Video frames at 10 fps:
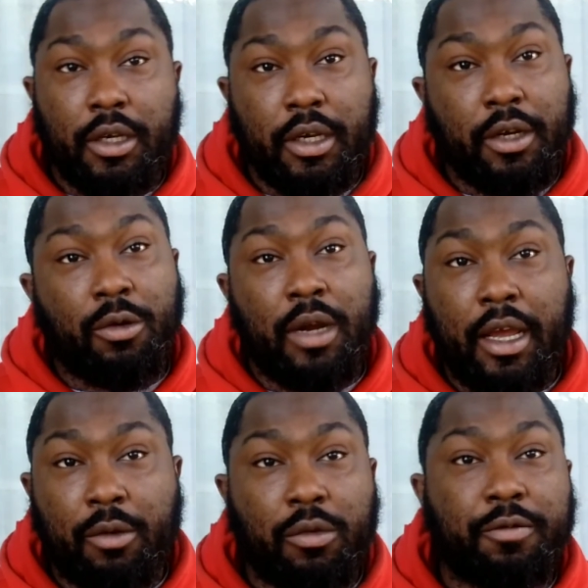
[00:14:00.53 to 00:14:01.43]

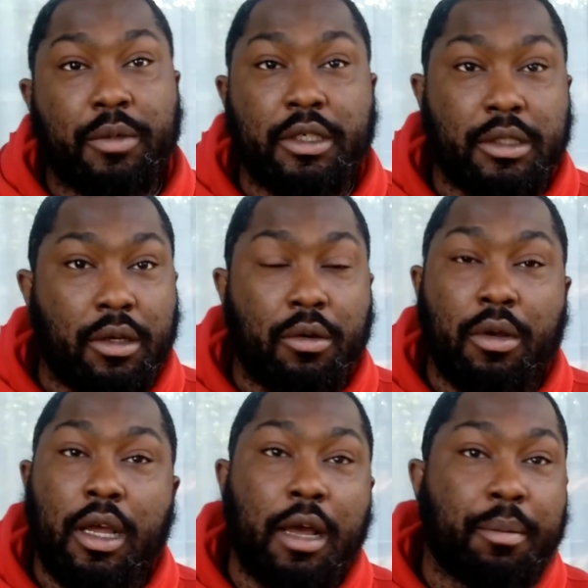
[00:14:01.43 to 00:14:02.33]
interact with me. So,
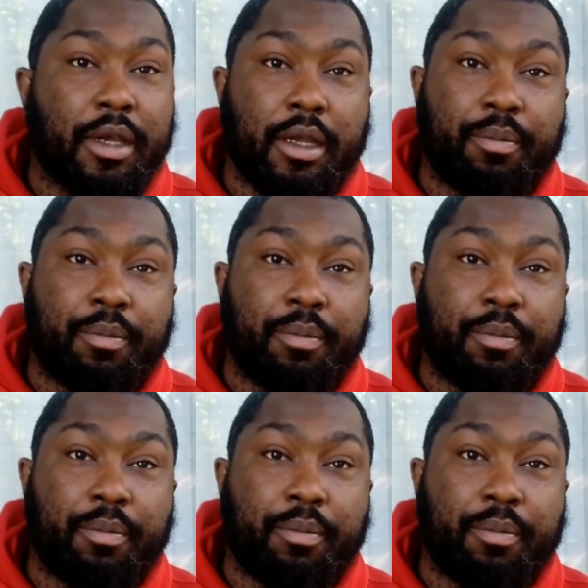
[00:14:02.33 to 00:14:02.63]
I mean,